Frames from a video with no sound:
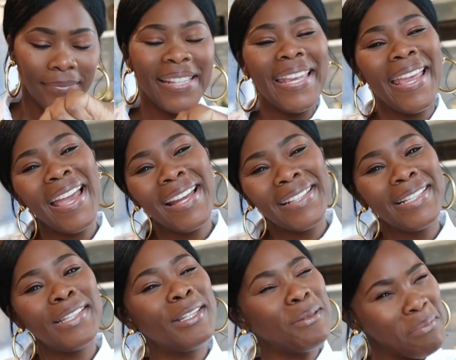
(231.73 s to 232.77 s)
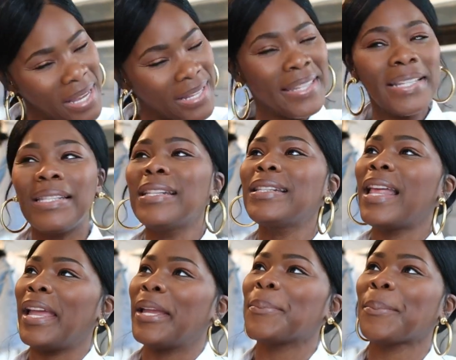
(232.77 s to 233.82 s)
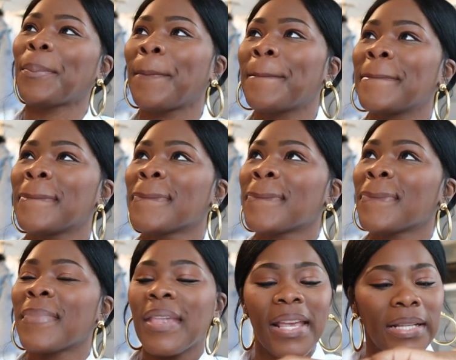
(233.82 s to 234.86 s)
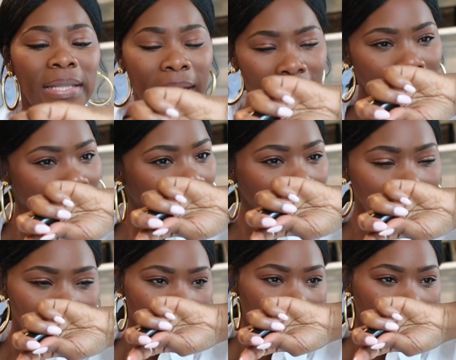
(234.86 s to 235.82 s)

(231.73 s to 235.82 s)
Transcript: Yeah, this is me. This is like, it's giving